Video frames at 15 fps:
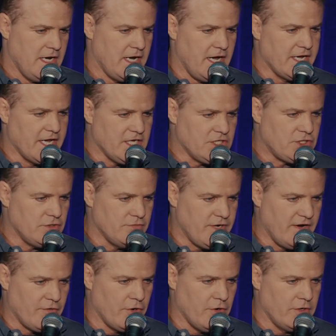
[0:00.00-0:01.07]
I guess you've
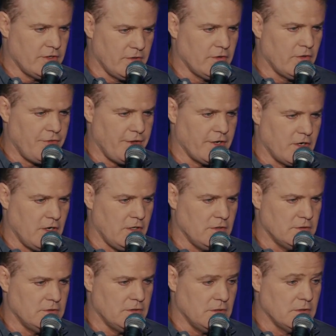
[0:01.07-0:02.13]
never heard a little thing
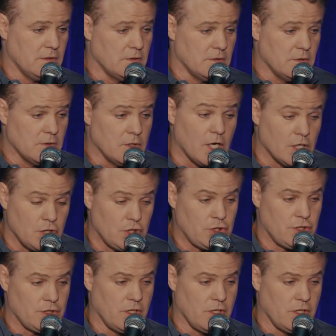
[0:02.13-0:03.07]
called lunch.